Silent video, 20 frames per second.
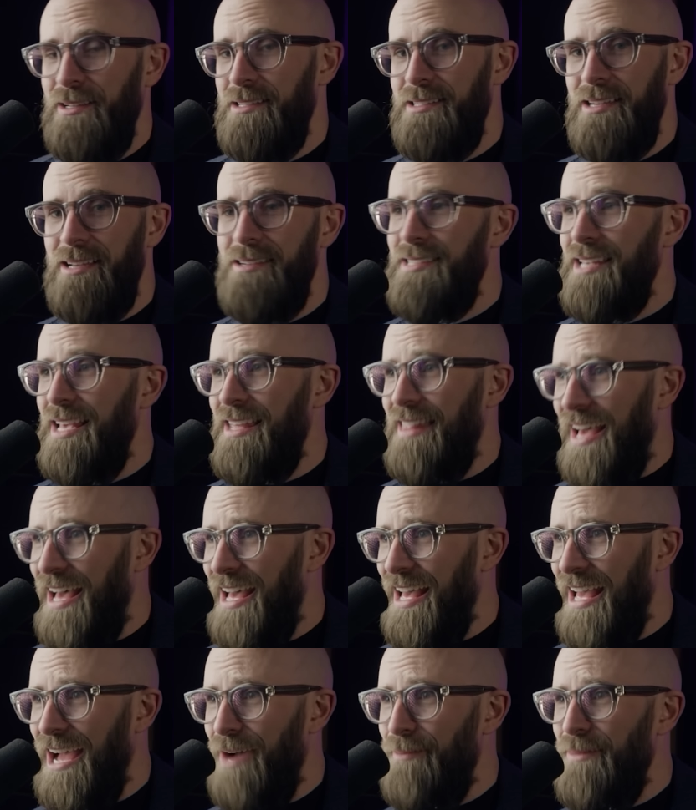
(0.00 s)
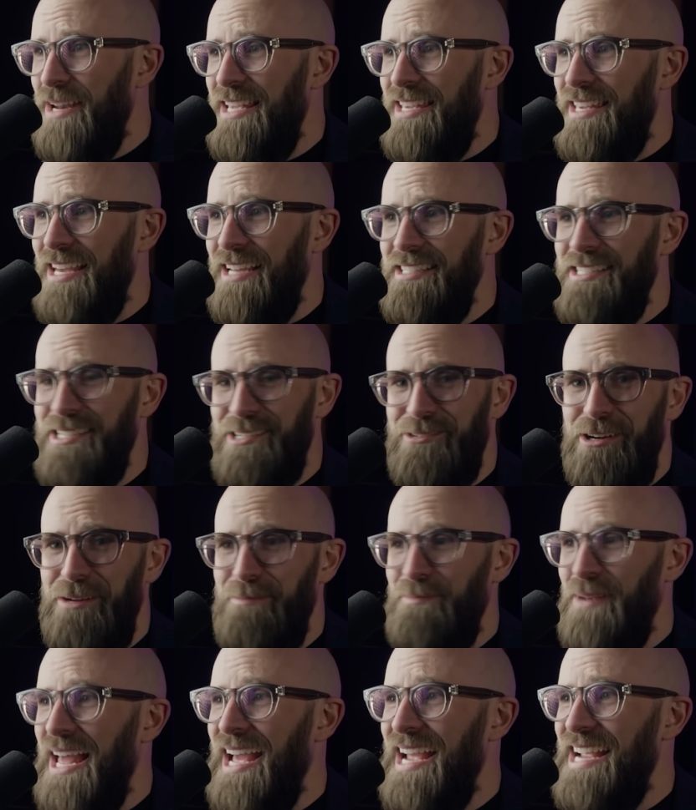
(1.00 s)
Don't say that. How many guns are
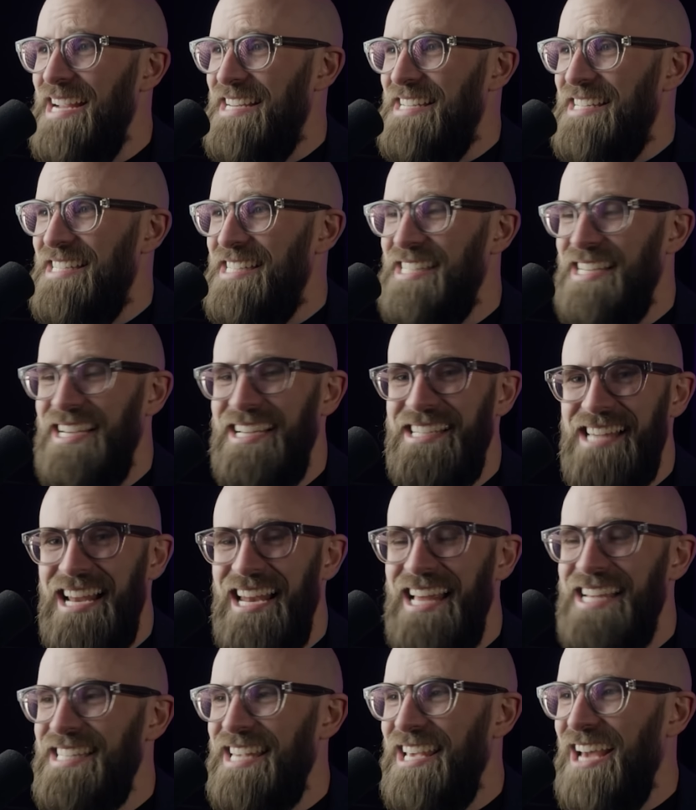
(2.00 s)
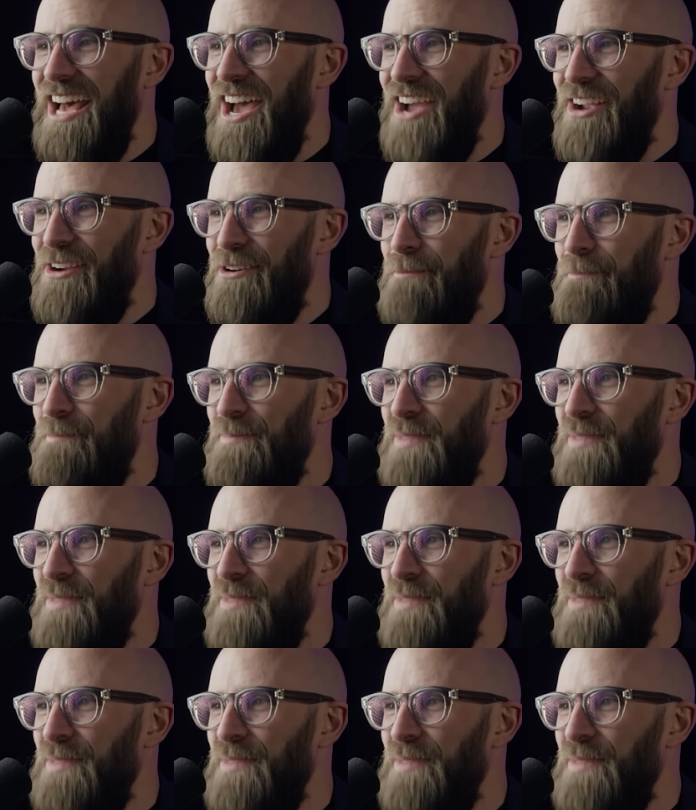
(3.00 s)
on planes? So let's go.